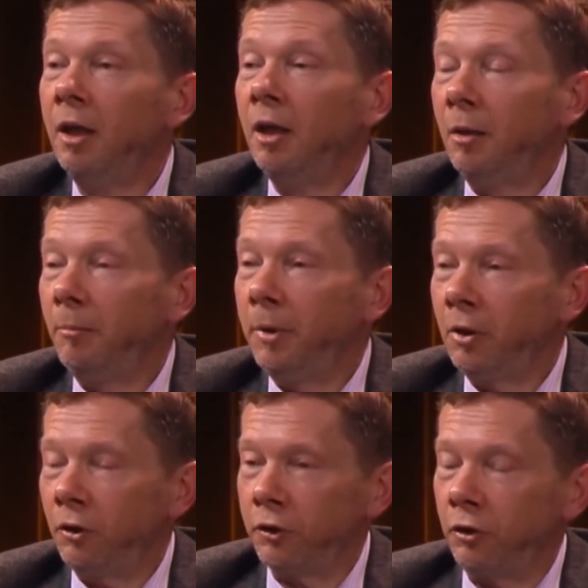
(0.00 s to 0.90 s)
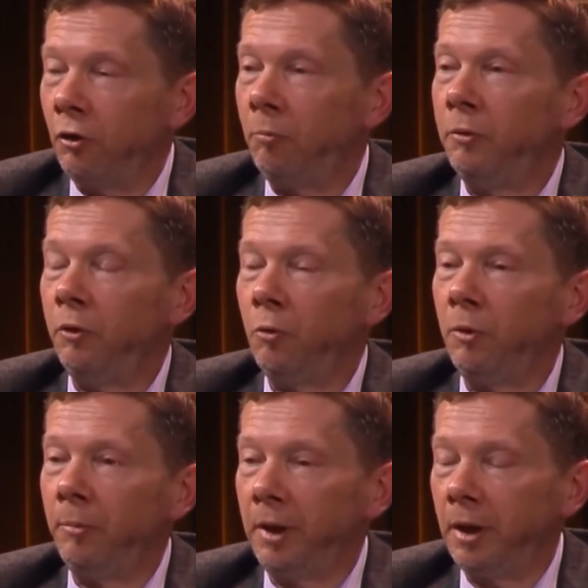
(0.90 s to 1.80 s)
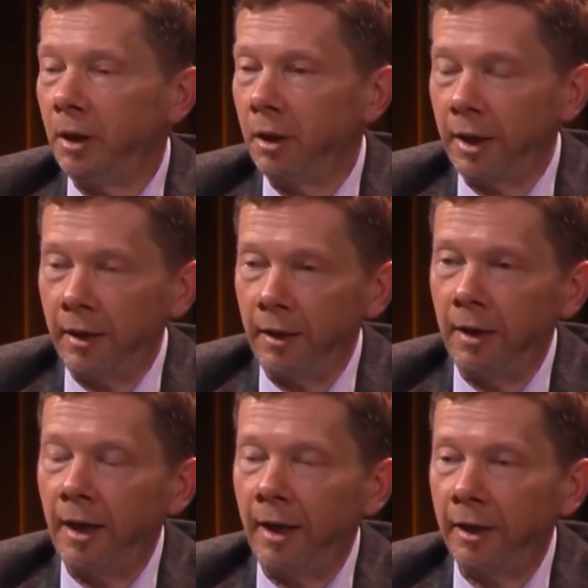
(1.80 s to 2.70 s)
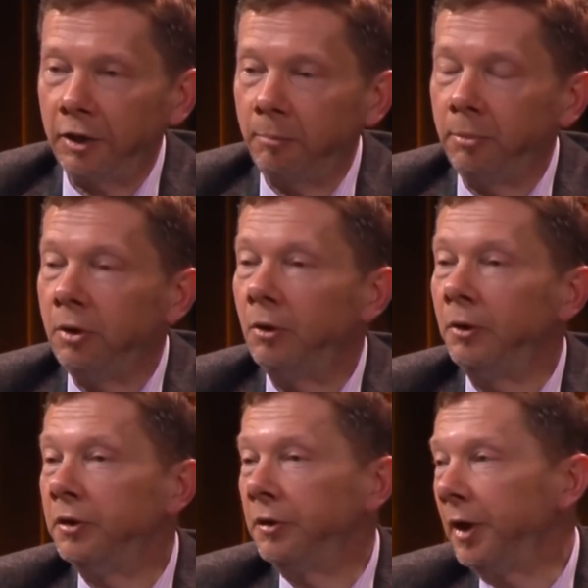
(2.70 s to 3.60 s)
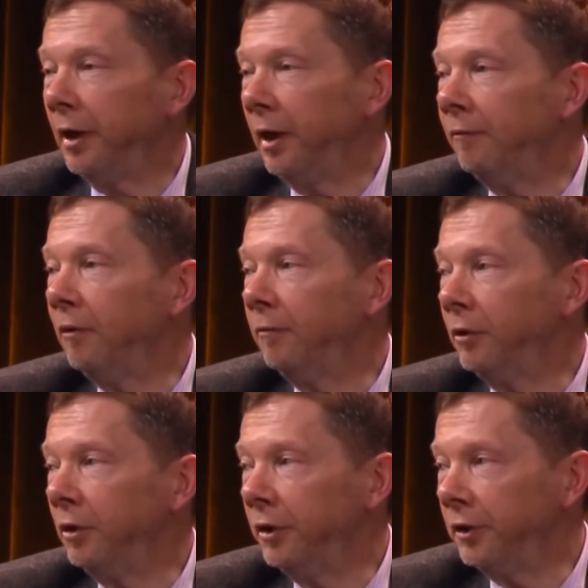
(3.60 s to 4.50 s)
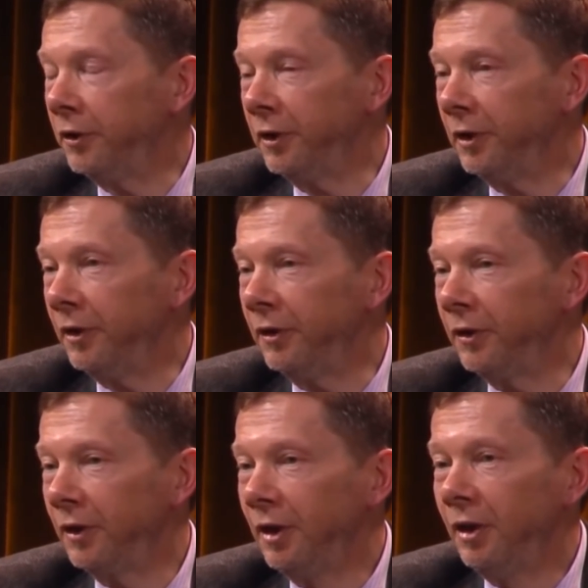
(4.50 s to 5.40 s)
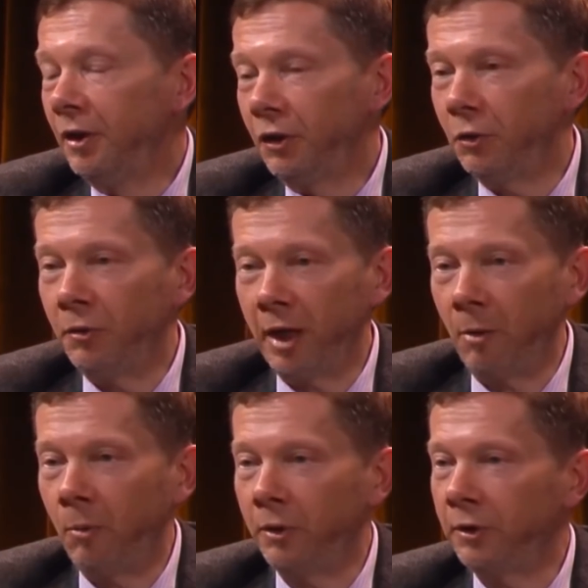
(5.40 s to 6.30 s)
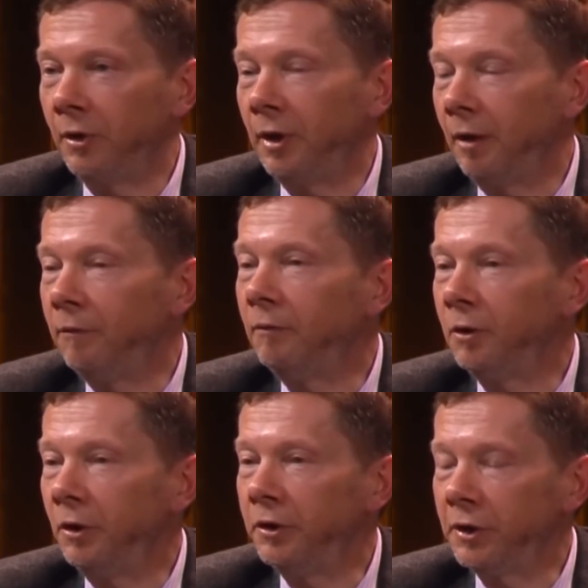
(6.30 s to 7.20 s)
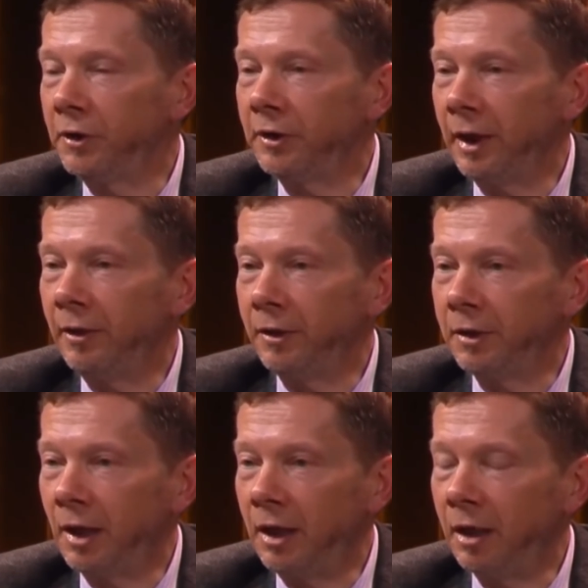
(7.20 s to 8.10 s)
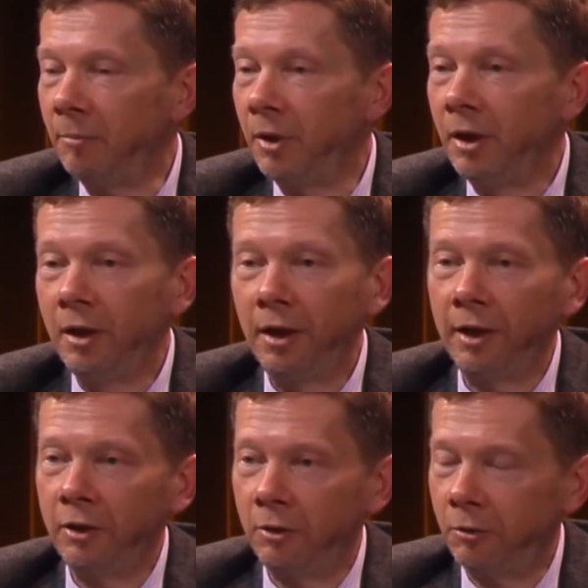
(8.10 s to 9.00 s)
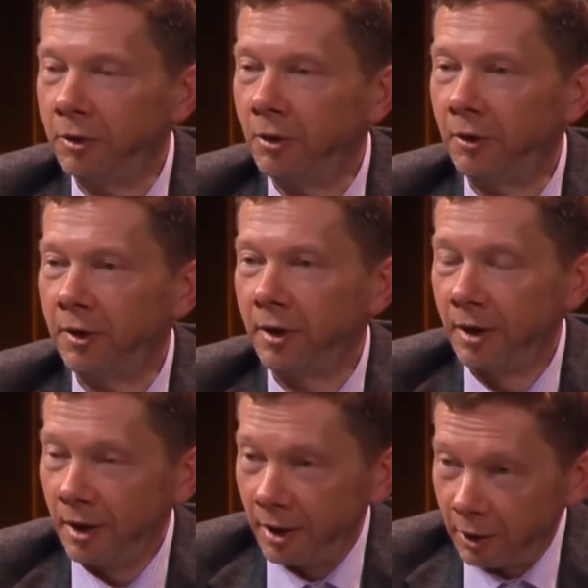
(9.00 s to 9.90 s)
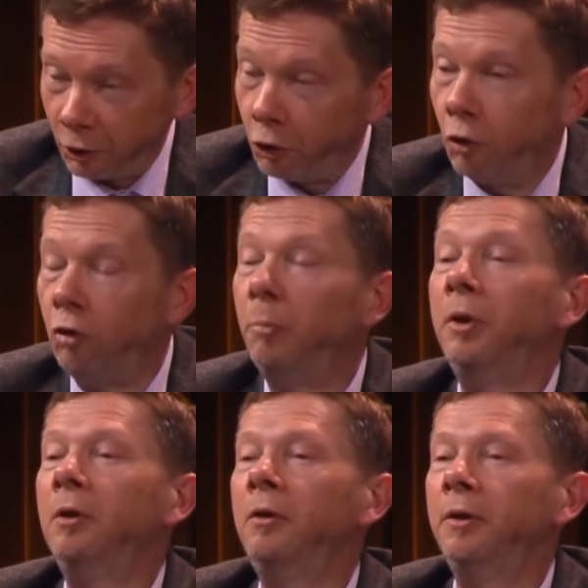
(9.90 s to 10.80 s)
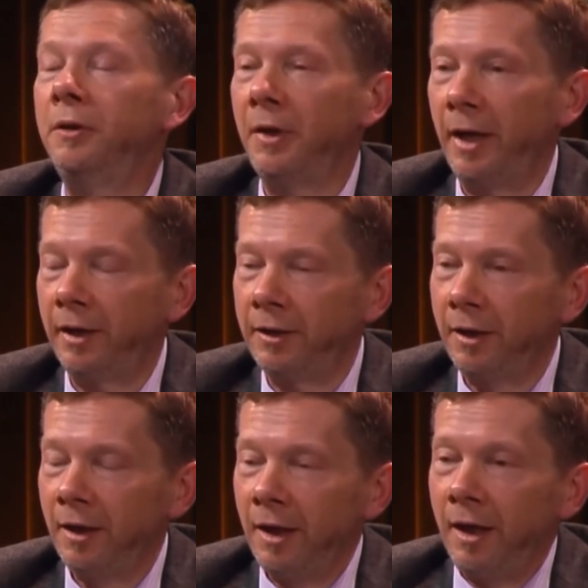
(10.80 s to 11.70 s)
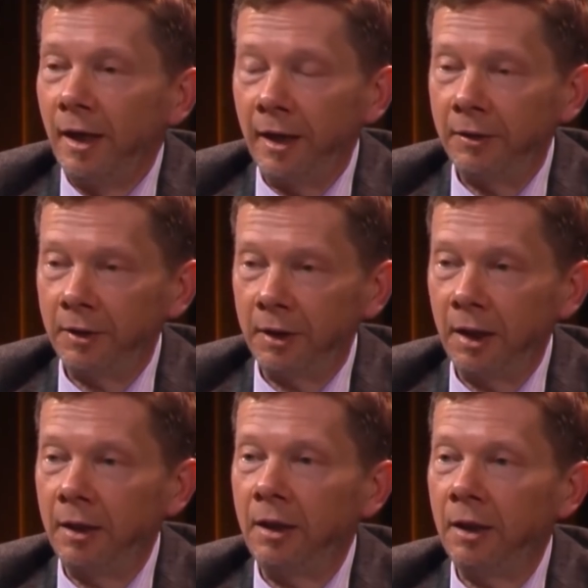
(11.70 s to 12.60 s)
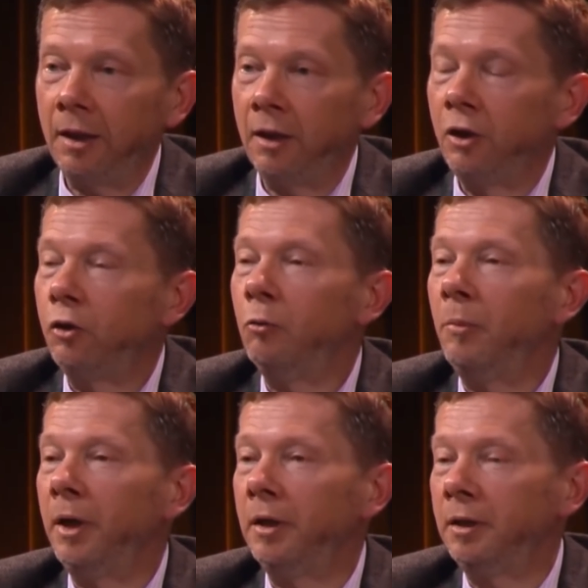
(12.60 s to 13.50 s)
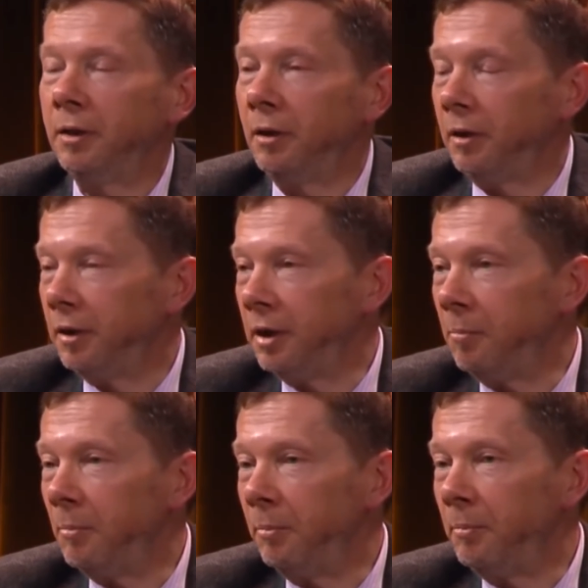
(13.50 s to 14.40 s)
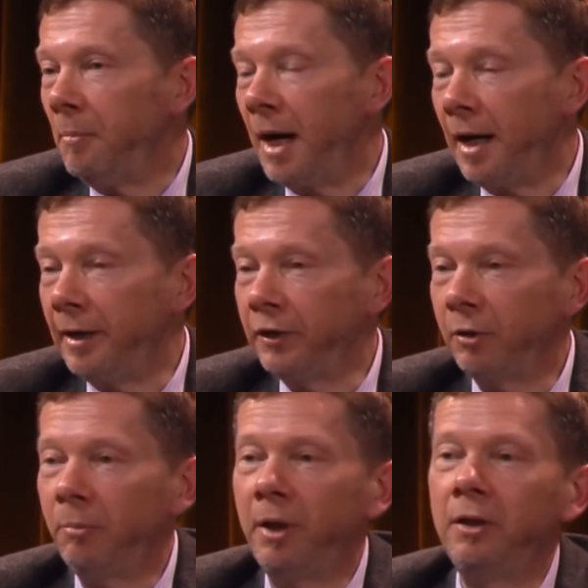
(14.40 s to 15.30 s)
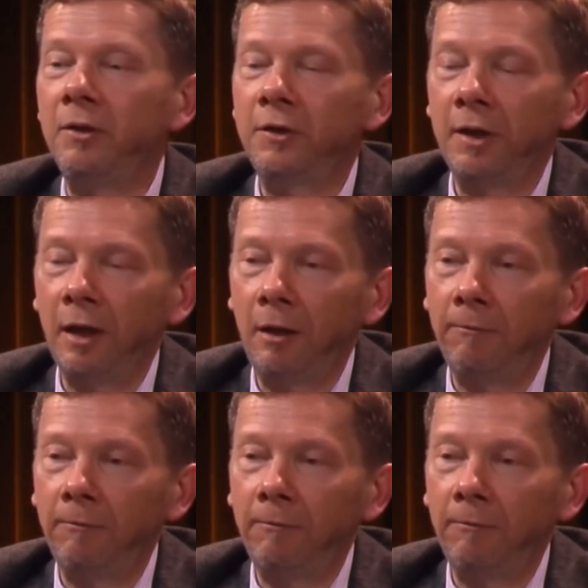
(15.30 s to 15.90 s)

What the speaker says: because no human being can act beyond their level of consciousness. So that was your level of consciousness at the time, and you could not go beyond that. And again here, to make demands upon yourself,